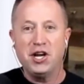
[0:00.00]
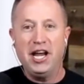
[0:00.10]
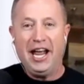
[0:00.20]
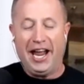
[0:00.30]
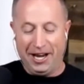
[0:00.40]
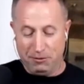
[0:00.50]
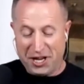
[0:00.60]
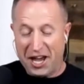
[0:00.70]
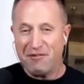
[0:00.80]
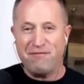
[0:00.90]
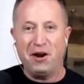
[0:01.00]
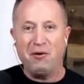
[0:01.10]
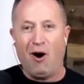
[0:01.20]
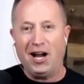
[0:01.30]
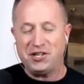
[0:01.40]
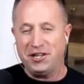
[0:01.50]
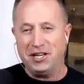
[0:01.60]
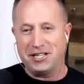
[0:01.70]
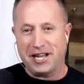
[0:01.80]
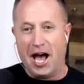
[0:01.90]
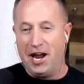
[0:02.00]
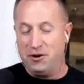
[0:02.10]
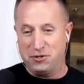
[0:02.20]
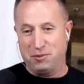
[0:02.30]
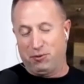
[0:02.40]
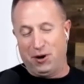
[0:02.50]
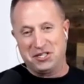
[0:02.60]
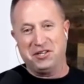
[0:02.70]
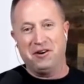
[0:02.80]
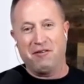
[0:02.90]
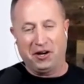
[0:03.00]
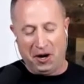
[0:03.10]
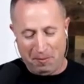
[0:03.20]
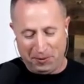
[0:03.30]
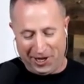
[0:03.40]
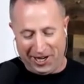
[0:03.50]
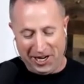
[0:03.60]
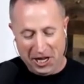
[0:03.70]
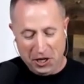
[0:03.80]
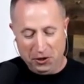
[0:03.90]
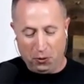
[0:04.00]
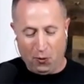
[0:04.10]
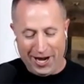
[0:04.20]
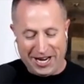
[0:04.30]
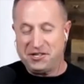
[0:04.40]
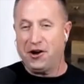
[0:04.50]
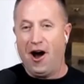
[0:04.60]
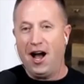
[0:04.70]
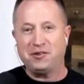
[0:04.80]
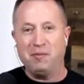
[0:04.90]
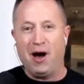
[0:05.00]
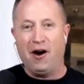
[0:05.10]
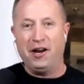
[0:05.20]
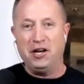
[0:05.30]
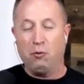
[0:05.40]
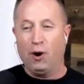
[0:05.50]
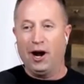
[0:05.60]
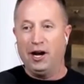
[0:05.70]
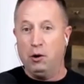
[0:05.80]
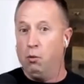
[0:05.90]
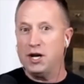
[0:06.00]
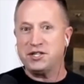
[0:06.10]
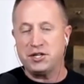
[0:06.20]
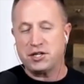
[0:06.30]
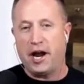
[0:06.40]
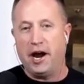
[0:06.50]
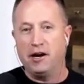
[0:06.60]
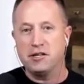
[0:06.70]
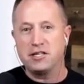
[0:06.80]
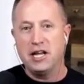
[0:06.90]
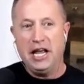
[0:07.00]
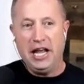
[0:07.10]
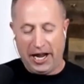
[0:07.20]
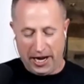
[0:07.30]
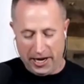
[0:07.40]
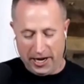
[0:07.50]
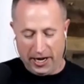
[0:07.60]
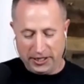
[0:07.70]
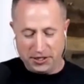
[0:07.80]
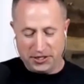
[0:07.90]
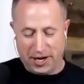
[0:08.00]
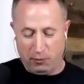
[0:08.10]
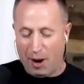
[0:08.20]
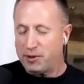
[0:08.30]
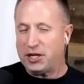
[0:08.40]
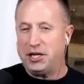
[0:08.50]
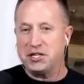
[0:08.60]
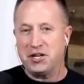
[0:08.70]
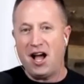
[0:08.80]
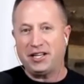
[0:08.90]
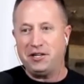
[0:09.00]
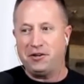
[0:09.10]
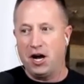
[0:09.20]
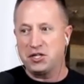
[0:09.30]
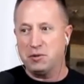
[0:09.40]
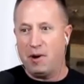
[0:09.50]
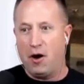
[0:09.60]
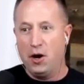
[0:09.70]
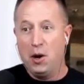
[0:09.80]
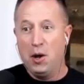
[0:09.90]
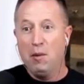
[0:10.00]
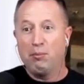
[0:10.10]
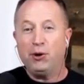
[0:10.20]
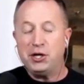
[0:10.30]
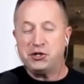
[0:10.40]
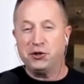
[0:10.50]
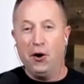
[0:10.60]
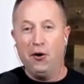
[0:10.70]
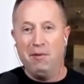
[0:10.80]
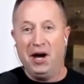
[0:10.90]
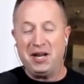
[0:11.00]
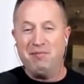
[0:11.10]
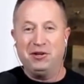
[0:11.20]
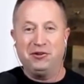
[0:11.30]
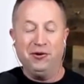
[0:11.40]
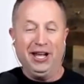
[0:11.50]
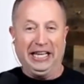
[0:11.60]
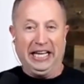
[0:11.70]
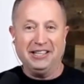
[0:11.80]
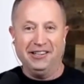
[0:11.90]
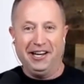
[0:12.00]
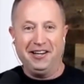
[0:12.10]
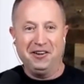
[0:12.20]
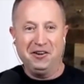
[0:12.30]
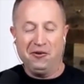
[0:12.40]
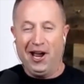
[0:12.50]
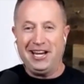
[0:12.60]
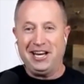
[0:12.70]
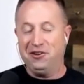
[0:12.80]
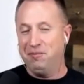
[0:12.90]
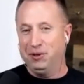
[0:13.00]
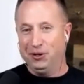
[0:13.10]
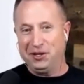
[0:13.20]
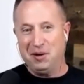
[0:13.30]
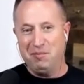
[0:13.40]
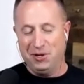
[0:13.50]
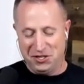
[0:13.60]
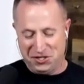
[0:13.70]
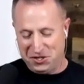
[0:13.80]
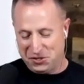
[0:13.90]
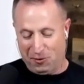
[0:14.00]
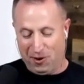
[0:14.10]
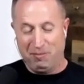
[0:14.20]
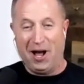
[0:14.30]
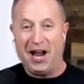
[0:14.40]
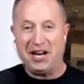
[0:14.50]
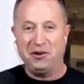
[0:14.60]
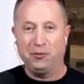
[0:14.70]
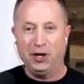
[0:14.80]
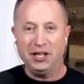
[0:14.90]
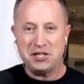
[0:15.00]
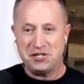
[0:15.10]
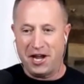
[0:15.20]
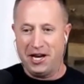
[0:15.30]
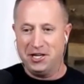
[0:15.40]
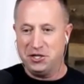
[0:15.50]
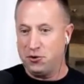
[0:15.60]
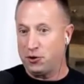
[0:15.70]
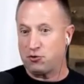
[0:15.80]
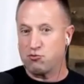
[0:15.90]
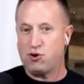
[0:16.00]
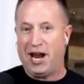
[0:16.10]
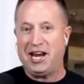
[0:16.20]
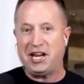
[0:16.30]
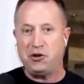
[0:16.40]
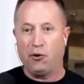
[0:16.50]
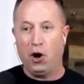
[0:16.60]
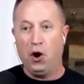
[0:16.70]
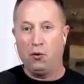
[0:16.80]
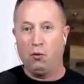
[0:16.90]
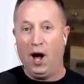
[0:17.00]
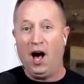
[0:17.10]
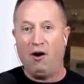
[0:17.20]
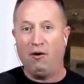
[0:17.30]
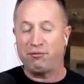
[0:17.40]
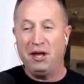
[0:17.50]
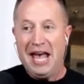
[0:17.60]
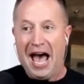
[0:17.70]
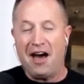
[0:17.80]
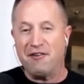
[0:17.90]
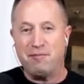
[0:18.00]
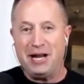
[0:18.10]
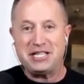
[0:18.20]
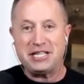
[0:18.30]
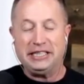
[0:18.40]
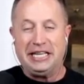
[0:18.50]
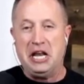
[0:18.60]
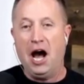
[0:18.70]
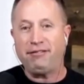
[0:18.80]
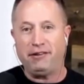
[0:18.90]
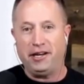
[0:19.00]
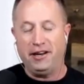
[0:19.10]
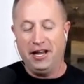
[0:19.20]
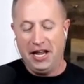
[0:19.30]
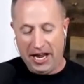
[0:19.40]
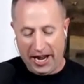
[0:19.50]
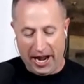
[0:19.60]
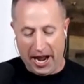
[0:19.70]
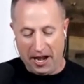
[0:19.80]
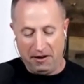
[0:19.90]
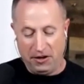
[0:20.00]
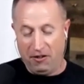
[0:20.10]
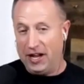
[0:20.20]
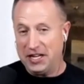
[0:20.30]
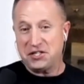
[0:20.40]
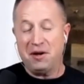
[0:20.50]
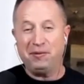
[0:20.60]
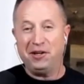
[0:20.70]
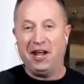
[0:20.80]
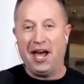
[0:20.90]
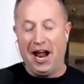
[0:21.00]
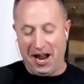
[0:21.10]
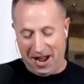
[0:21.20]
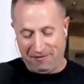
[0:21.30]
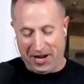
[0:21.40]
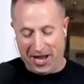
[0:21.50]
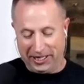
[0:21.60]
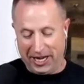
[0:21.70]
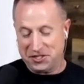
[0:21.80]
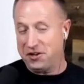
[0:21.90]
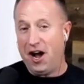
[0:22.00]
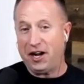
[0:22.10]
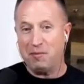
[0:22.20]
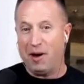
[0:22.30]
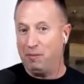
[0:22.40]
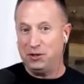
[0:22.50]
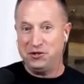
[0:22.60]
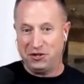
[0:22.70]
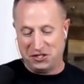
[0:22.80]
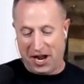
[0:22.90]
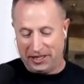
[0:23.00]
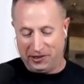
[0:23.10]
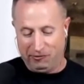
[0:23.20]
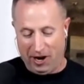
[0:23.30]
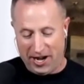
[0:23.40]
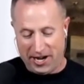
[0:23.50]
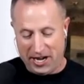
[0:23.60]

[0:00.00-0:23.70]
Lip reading: And it was kind of fun watching this guy, who's the president of our company, the way he talked about it, where it wasn't scarce. And then, like you said, Robert Kiyosaki talks about print your own money, but do it legally, right? Either building a business or buying the real estate, is you're creating your own wealth out of basically nothing. And, that's something that I haven't had a guest talk about, but you're exactly right.